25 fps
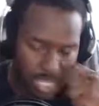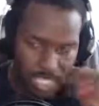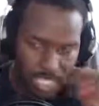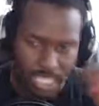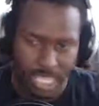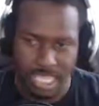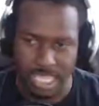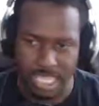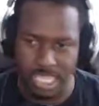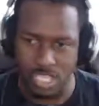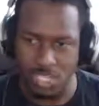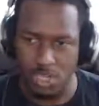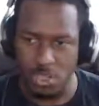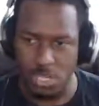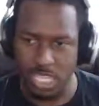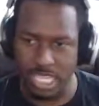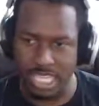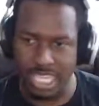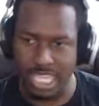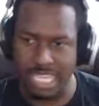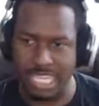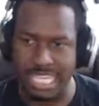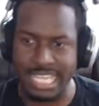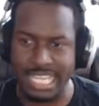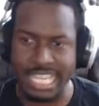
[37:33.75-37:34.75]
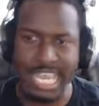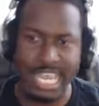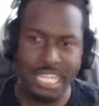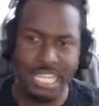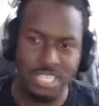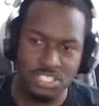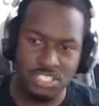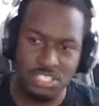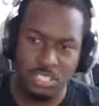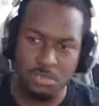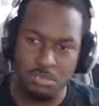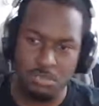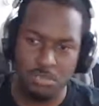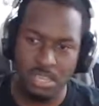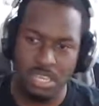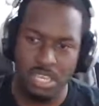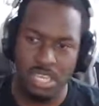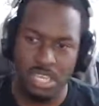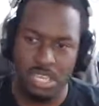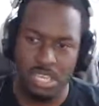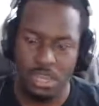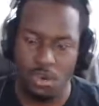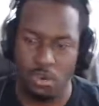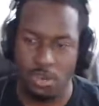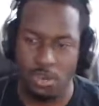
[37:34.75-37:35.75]
Is like, can he catch him
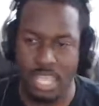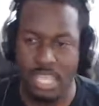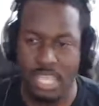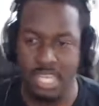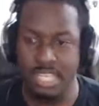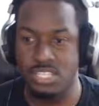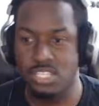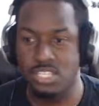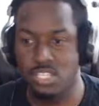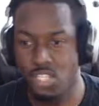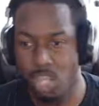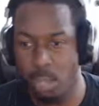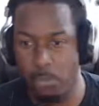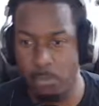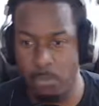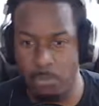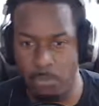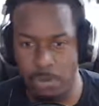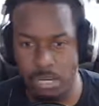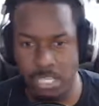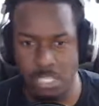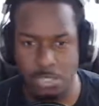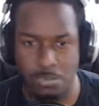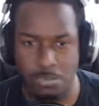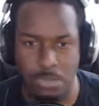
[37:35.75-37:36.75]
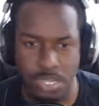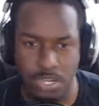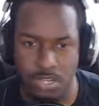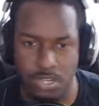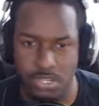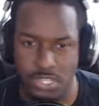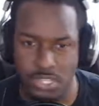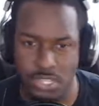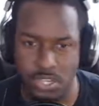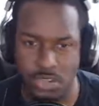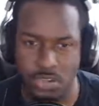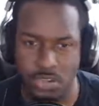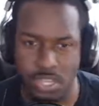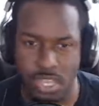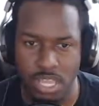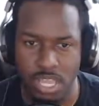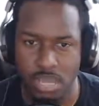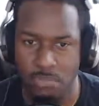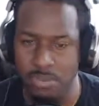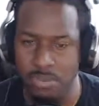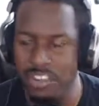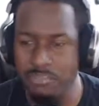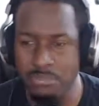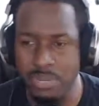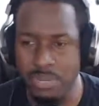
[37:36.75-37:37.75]
or can he stop him when he's bigger? So,
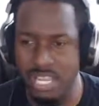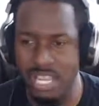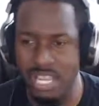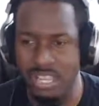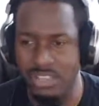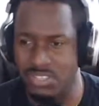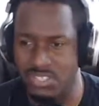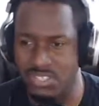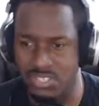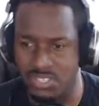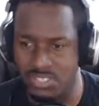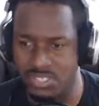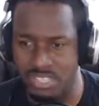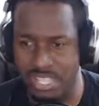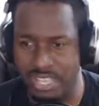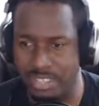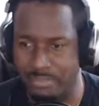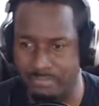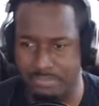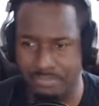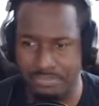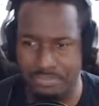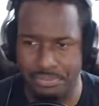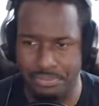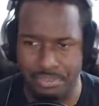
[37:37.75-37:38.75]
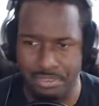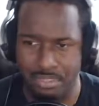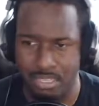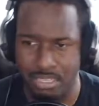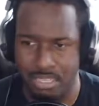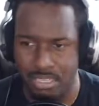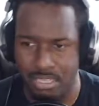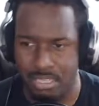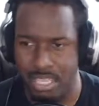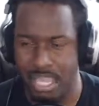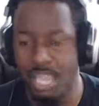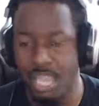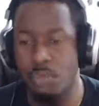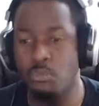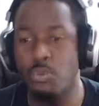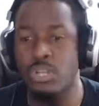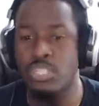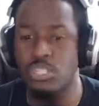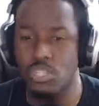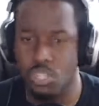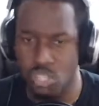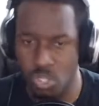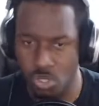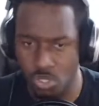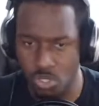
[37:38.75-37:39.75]
but everybody else is like, and
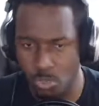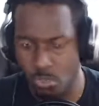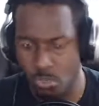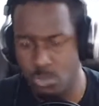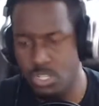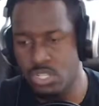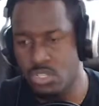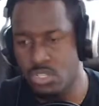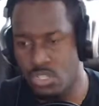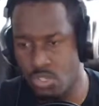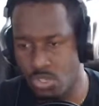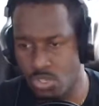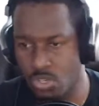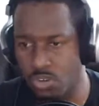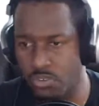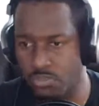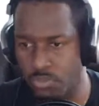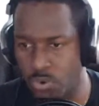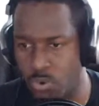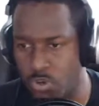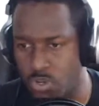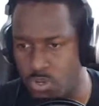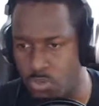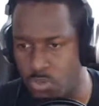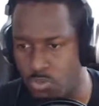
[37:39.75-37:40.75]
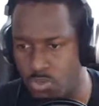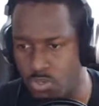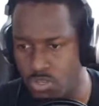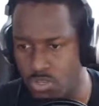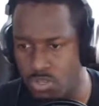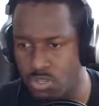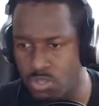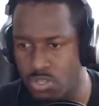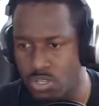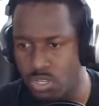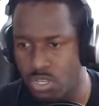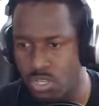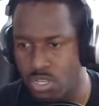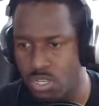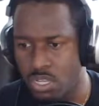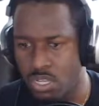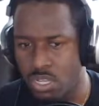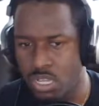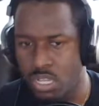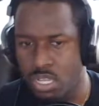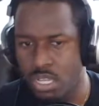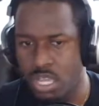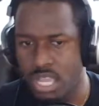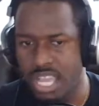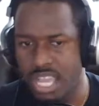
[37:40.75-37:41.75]
Winter Soldier. Winter Soldier, of course, will.
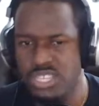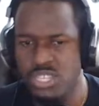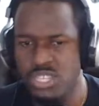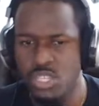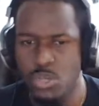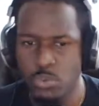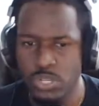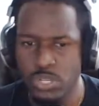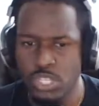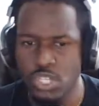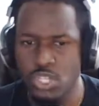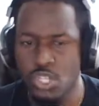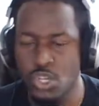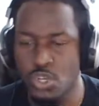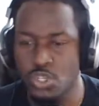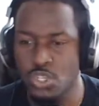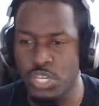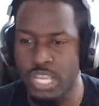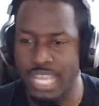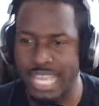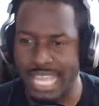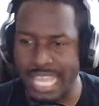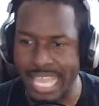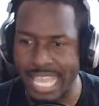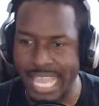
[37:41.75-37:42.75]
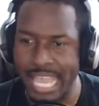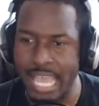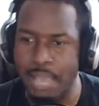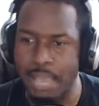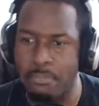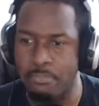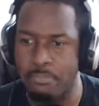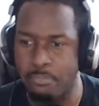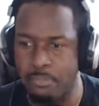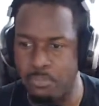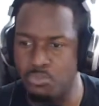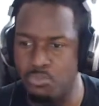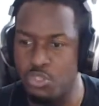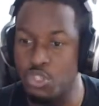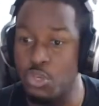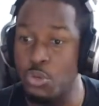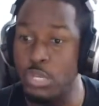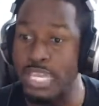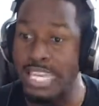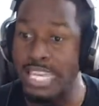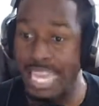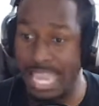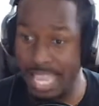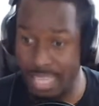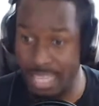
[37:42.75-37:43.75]
Actually, no, Winter Soldier and Cap
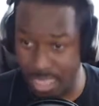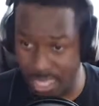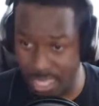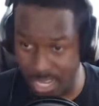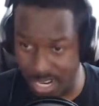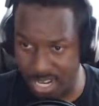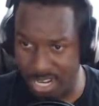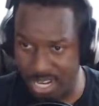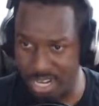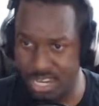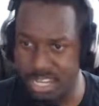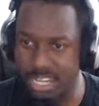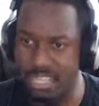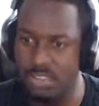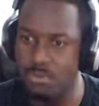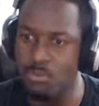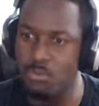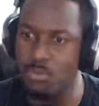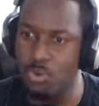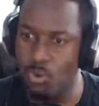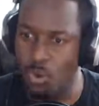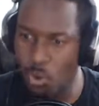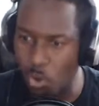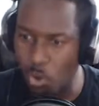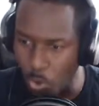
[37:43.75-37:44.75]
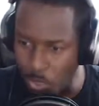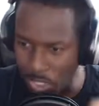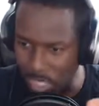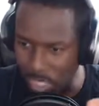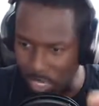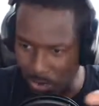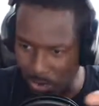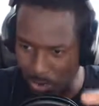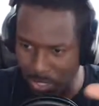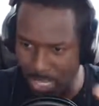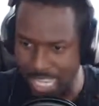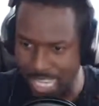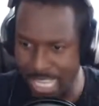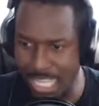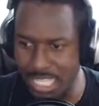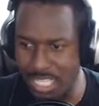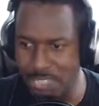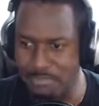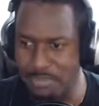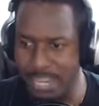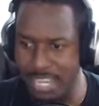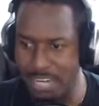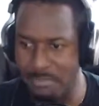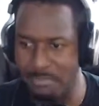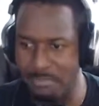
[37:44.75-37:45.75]
together will hold their own against
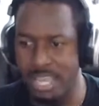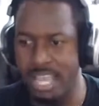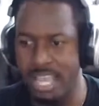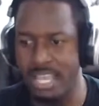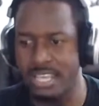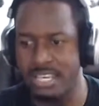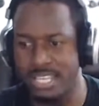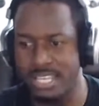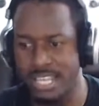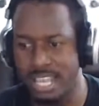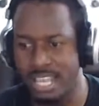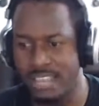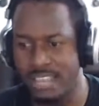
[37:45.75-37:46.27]
Spider-Man. Yeah.